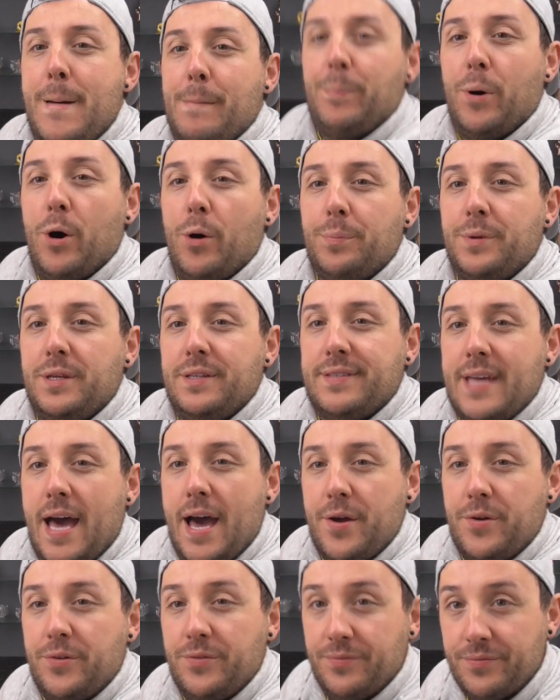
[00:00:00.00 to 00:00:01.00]
pop you
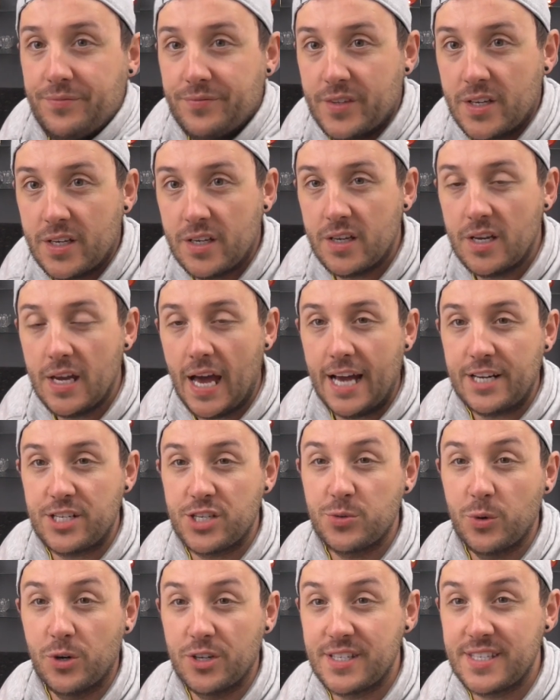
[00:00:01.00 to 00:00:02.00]
down? I
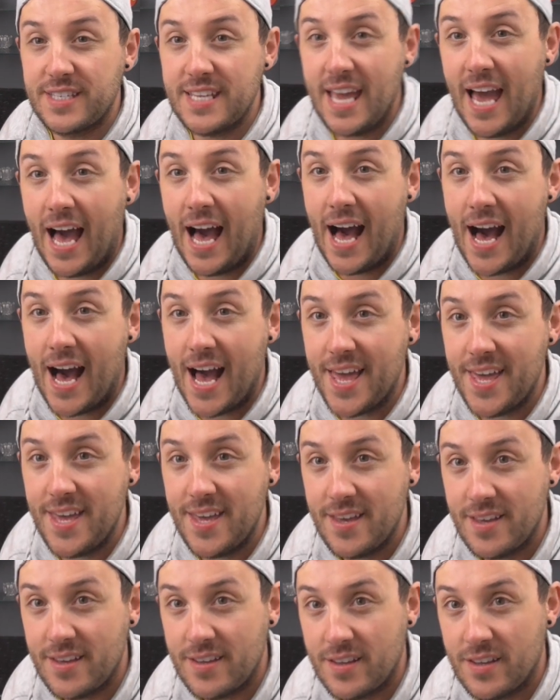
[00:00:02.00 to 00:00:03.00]
just want to say
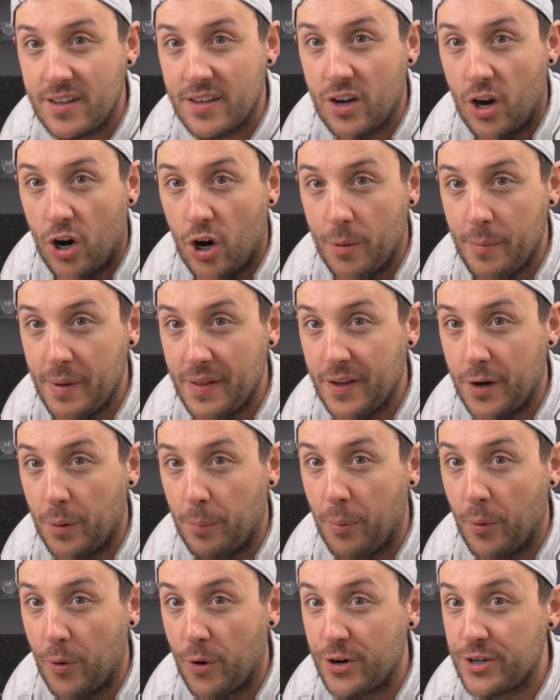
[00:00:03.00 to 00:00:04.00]
hi on my little
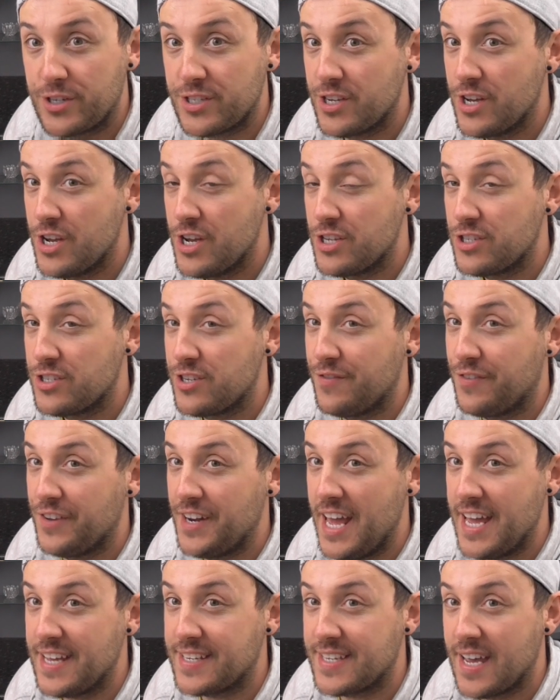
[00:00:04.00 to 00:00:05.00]
board to
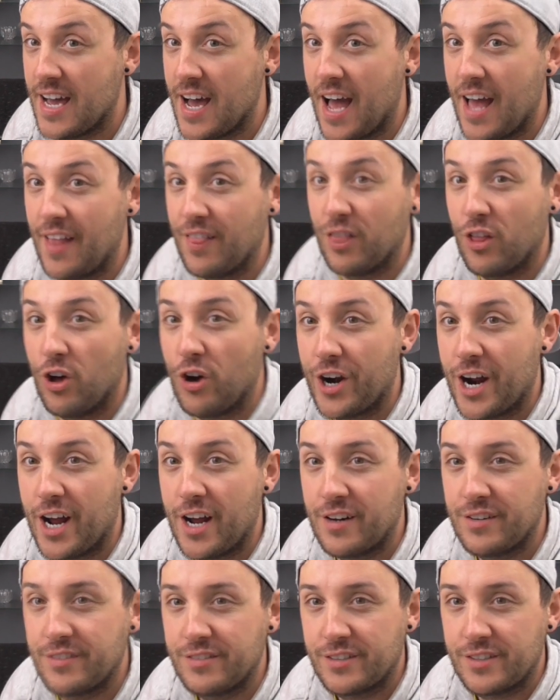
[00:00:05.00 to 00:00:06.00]
Vanessa and
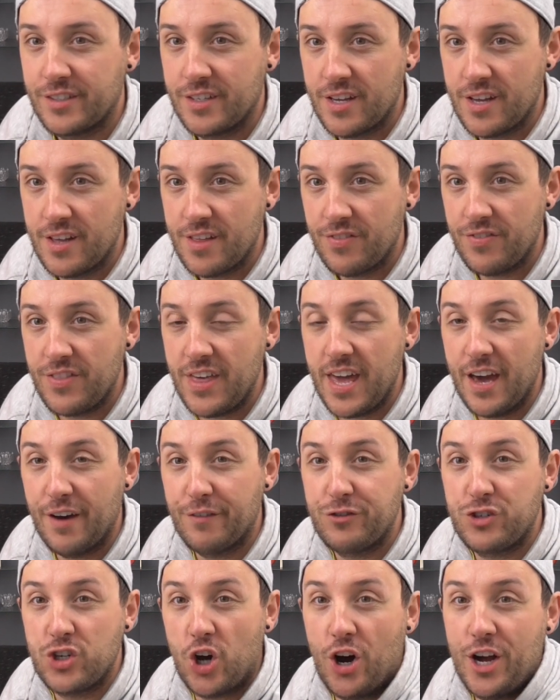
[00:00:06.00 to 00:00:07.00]
Laura. They
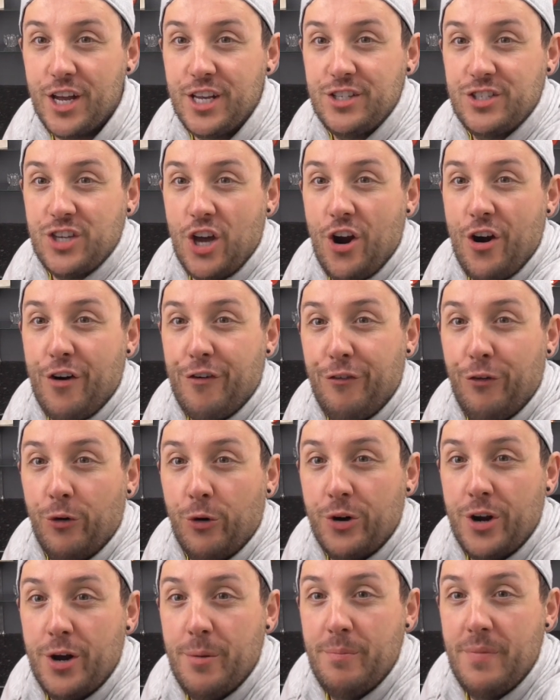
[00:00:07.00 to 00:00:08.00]
have joined our
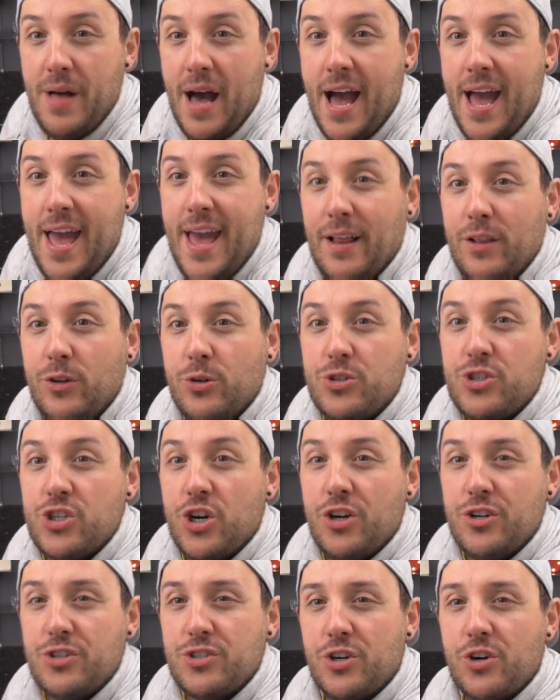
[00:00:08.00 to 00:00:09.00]
forum at
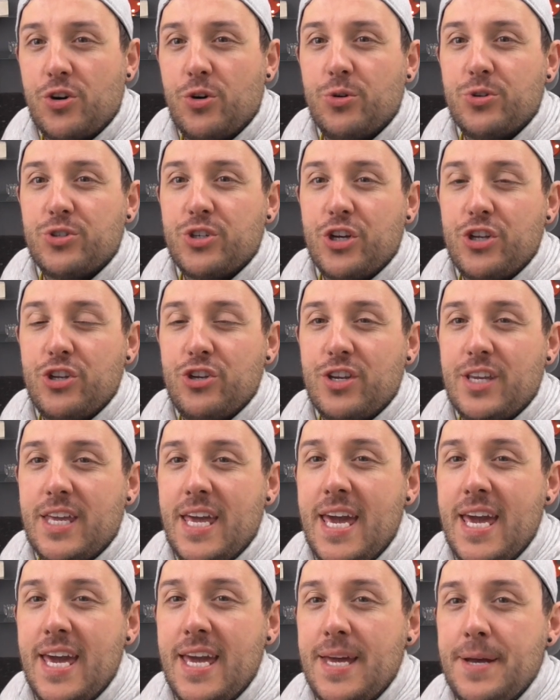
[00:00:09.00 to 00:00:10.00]

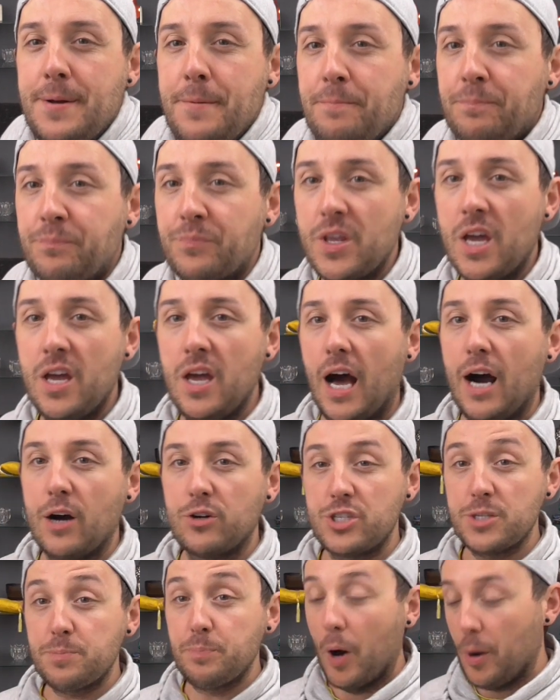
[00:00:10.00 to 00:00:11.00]
hellojohn.co.uk.
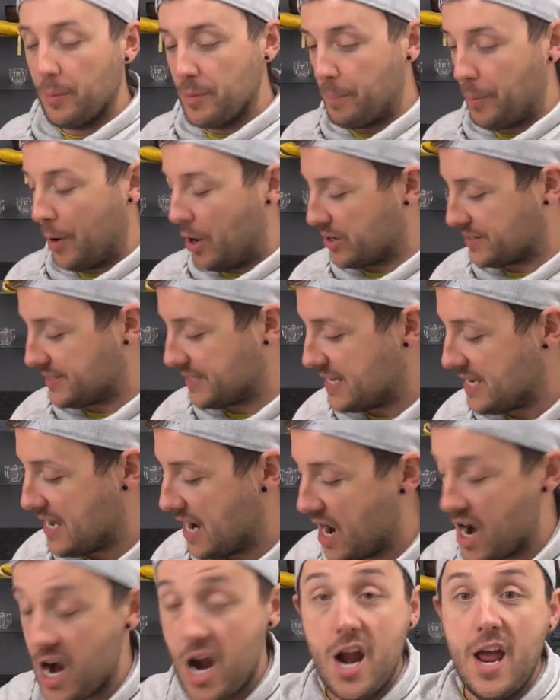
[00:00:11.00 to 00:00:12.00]
I'll just pop the box
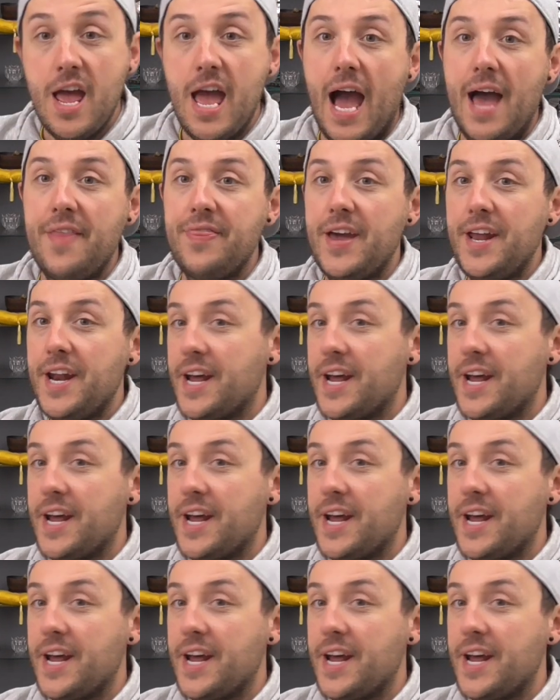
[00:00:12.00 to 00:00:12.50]
here and